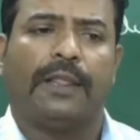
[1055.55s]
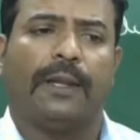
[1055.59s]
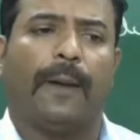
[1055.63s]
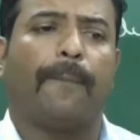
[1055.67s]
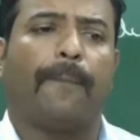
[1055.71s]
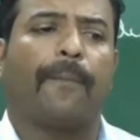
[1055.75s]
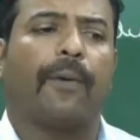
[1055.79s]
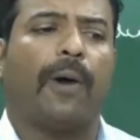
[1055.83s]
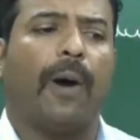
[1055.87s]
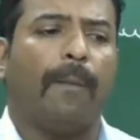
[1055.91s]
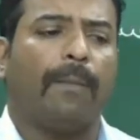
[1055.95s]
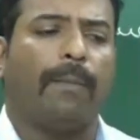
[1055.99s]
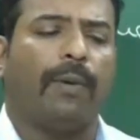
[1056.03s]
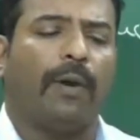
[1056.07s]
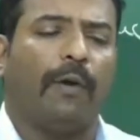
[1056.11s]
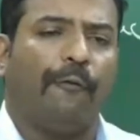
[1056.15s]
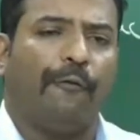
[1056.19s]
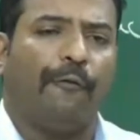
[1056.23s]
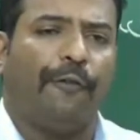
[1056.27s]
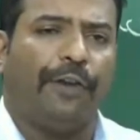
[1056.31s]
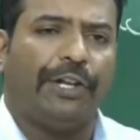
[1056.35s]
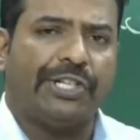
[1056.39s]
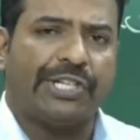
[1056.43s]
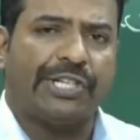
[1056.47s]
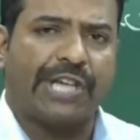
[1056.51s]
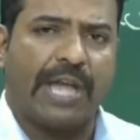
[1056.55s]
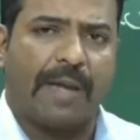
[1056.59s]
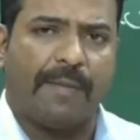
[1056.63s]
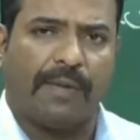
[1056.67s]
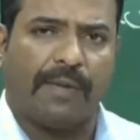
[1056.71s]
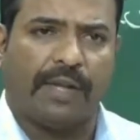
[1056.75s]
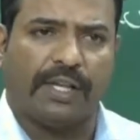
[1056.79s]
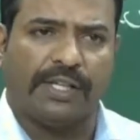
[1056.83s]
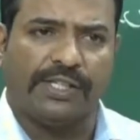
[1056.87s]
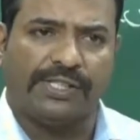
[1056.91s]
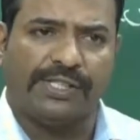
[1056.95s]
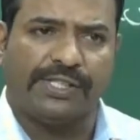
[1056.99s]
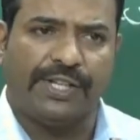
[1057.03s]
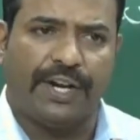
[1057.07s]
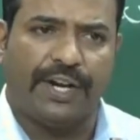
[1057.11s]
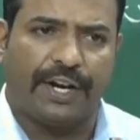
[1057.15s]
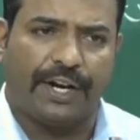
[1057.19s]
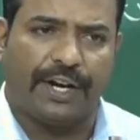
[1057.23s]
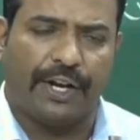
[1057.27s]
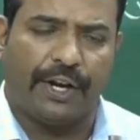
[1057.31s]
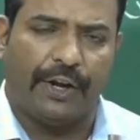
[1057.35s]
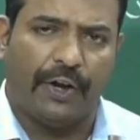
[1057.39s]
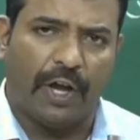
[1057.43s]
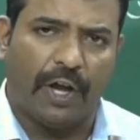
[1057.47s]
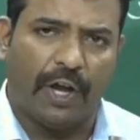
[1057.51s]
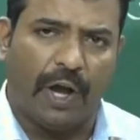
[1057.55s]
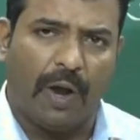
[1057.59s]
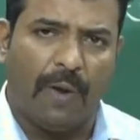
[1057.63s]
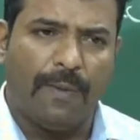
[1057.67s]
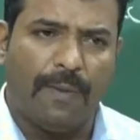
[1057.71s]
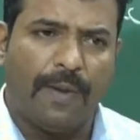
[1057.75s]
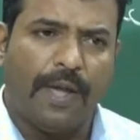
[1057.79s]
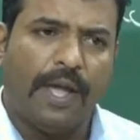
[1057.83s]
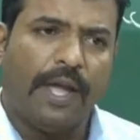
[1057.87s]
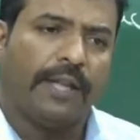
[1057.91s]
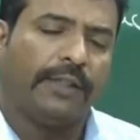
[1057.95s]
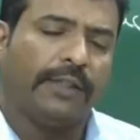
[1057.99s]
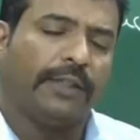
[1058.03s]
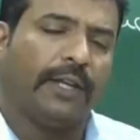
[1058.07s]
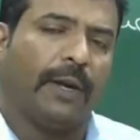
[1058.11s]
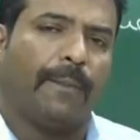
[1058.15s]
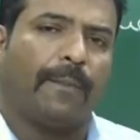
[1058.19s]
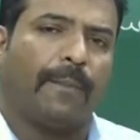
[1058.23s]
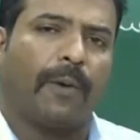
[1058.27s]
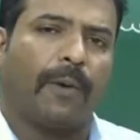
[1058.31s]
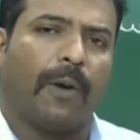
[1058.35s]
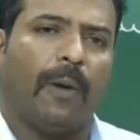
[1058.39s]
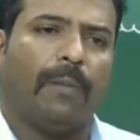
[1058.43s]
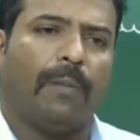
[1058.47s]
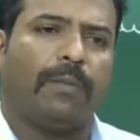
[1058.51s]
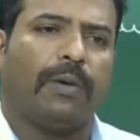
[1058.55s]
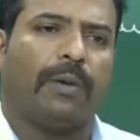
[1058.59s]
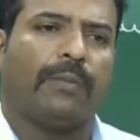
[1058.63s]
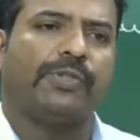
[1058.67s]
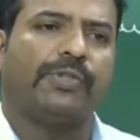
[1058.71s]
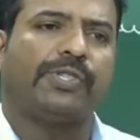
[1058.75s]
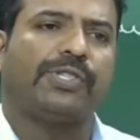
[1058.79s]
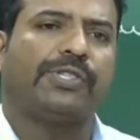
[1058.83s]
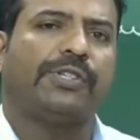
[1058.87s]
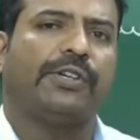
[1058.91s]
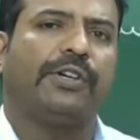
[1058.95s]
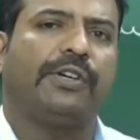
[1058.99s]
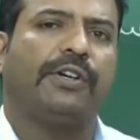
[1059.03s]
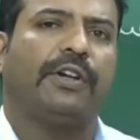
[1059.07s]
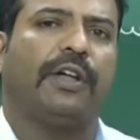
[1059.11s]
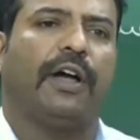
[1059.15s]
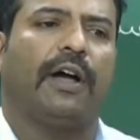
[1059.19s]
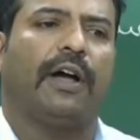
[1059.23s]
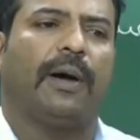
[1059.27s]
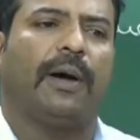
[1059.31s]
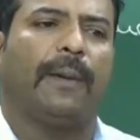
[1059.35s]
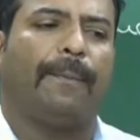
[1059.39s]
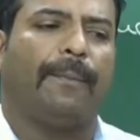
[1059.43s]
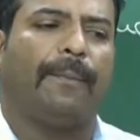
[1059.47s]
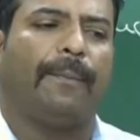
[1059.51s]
the problem which I am considering now, that problem should